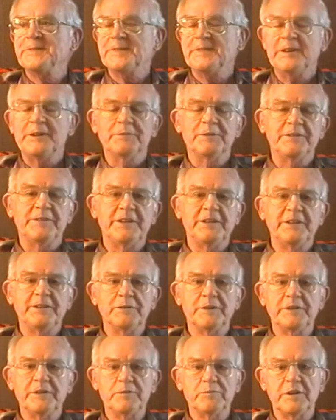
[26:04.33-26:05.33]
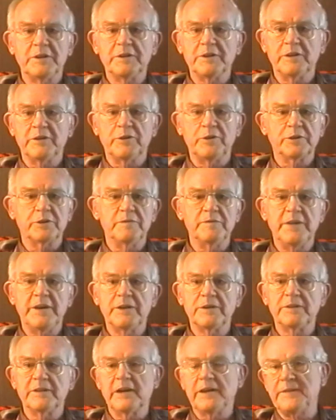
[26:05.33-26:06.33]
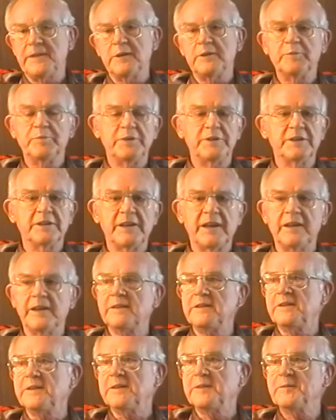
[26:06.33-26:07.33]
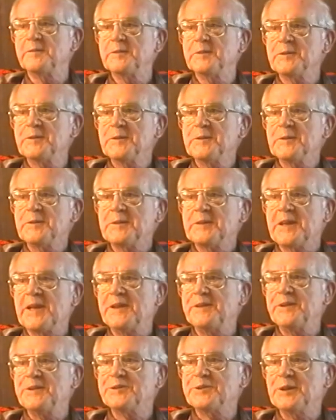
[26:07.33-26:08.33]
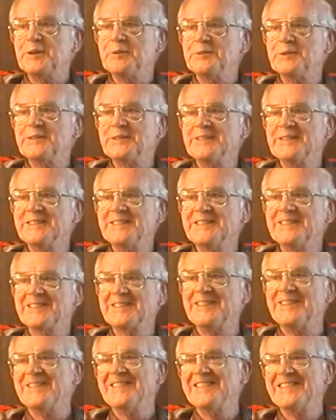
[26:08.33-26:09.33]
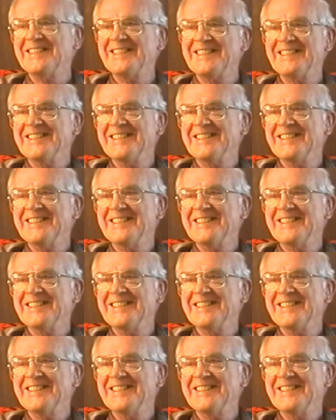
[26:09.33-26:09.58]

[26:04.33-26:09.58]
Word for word: And, uh-huh. and it went, and they, they ran as a conveyor and got down in the can, and they, can, they steamed it.